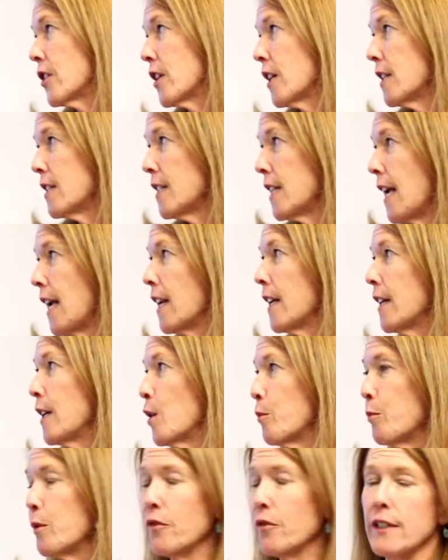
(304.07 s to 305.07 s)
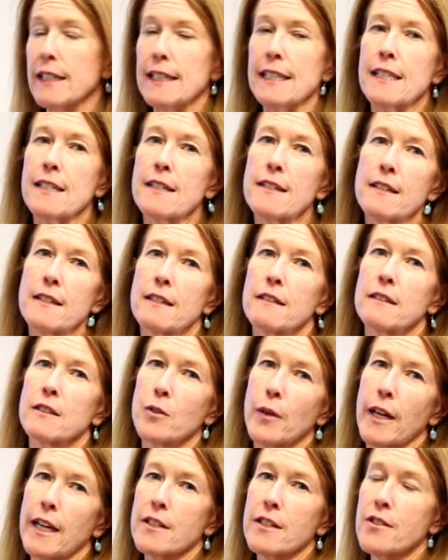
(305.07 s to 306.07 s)
should contain a HIPAA release.
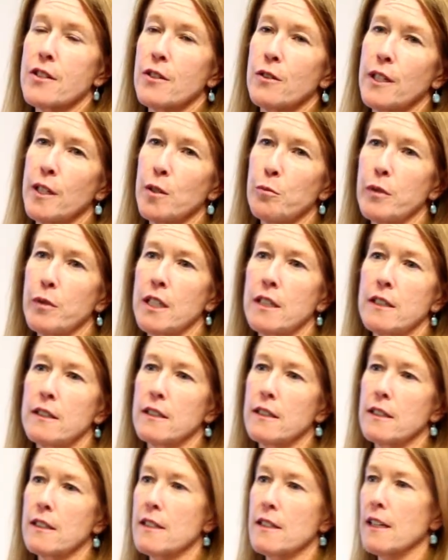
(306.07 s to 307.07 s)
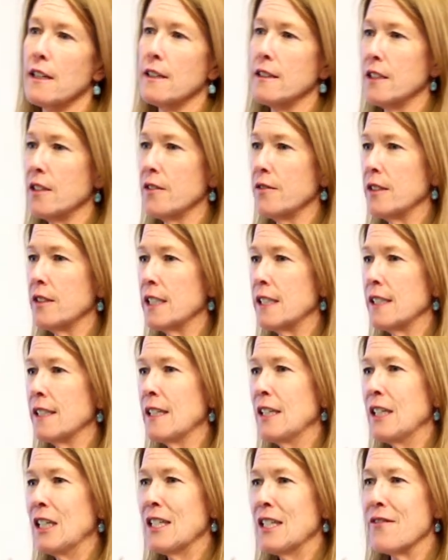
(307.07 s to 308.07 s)
Okay, so HIPAA is that lovely
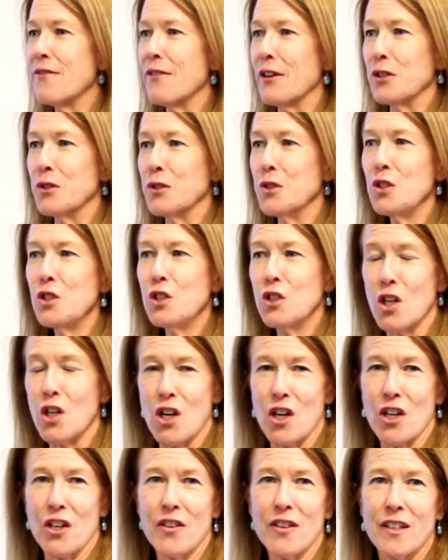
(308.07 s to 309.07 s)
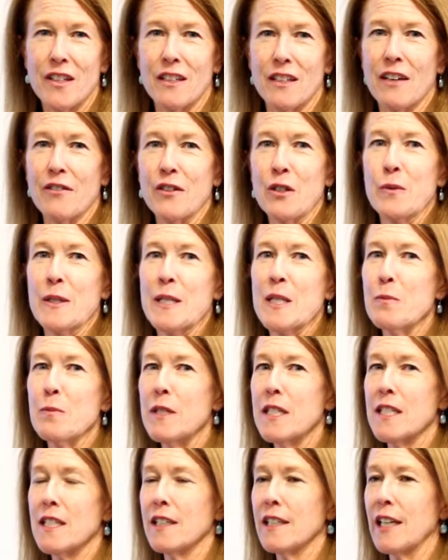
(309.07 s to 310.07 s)
federal law that everyone's
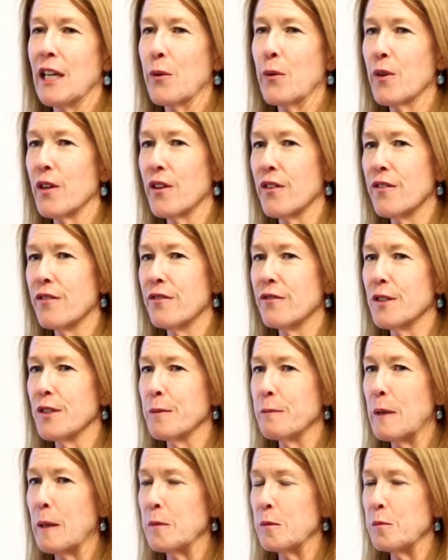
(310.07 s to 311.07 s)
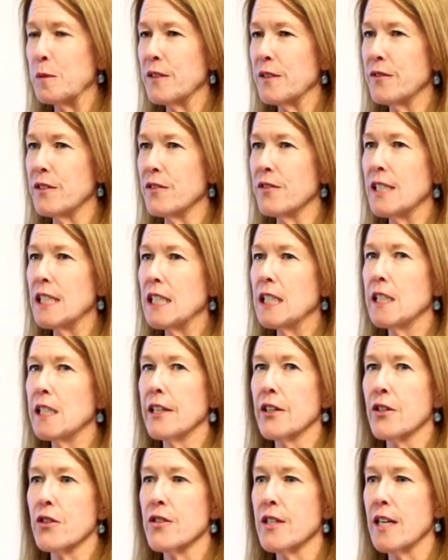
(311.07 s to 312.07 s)
been dealing with for probably 15
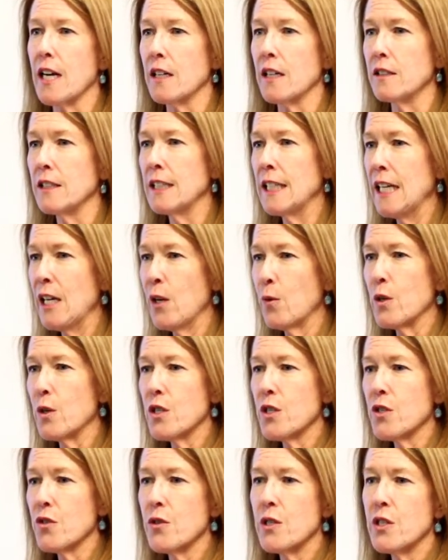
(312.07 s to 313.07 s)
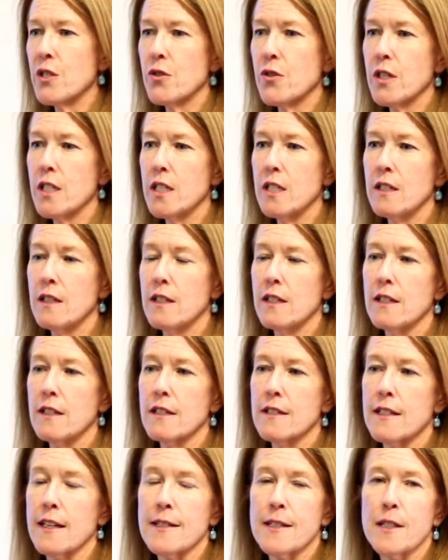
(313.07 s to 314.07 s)
years now, which has restricted the
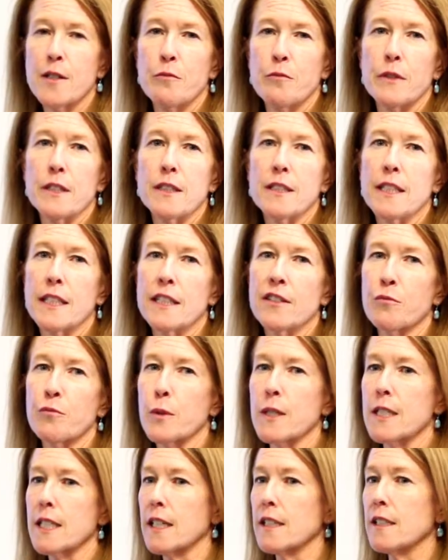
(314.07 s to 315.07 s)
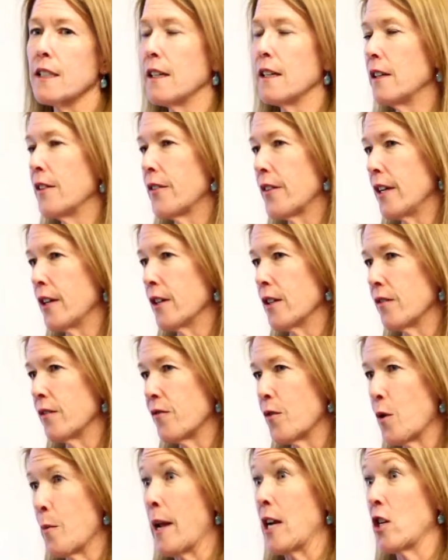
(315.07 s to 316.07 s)
accessibility of protected healthcare
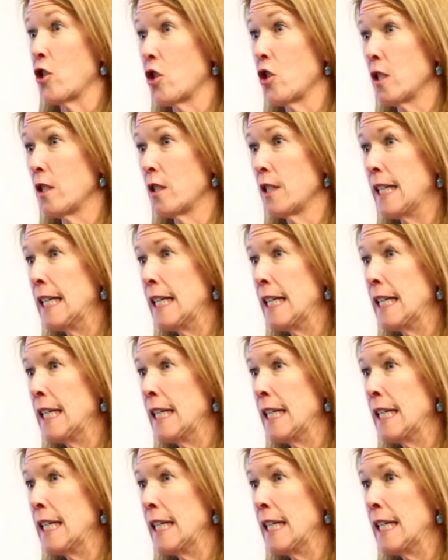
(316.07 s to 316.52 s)
information.